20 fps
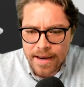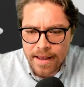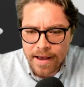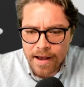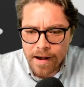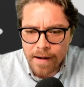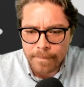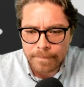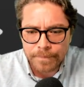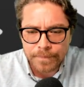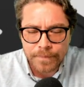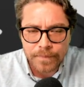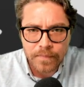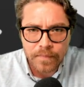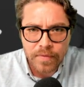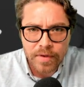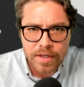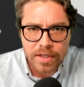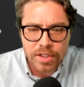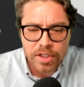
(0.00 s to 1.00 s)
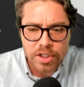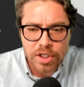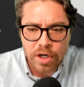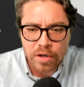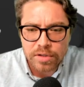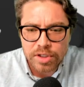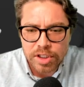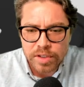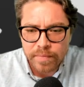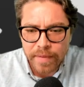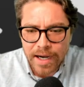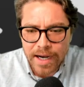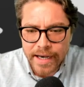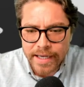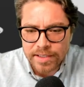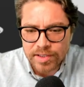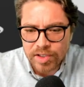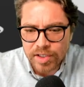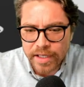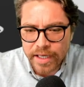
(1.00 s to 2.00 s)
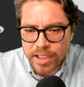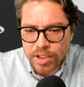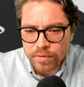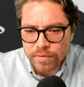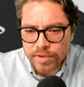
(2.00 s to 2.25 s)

um, you know, just behind schedule.